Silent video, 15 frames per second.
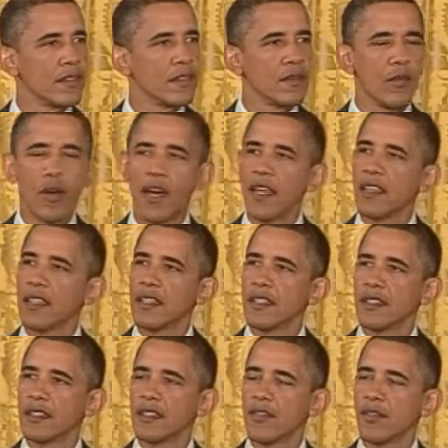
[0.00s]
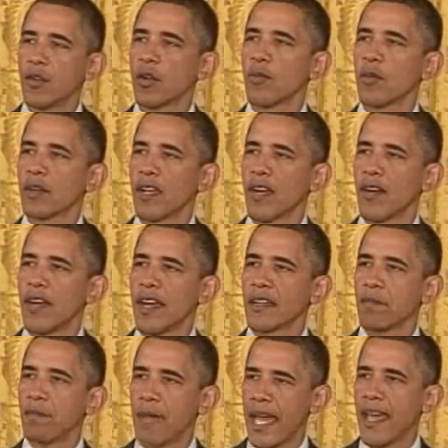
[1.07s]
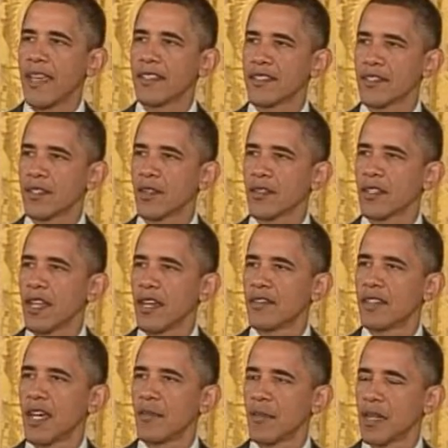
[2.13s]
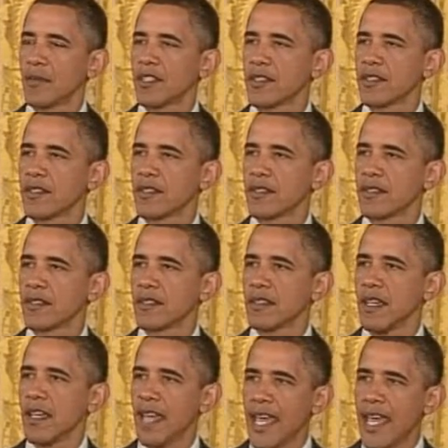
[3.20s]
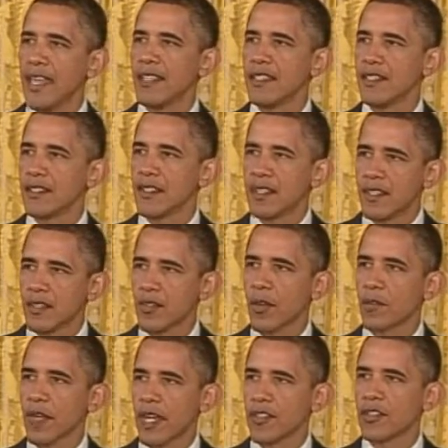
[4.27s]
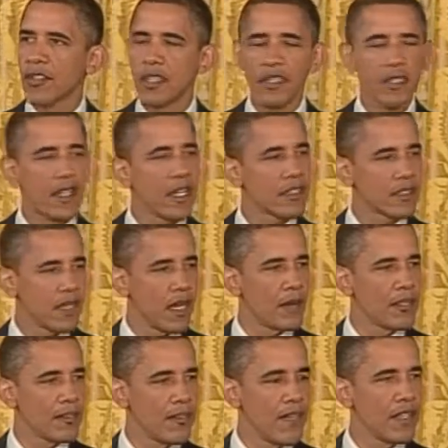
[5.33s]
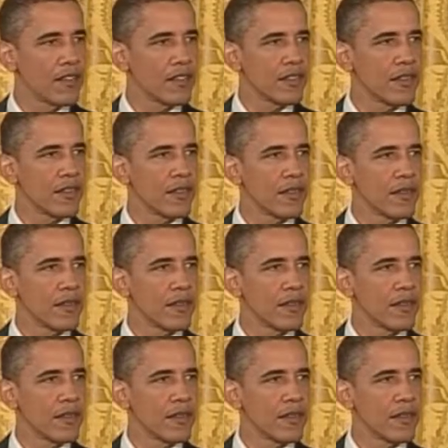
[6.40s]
why the Affordable Care Act bans those lifetime limits and ends the discrimination that young Thomas faced.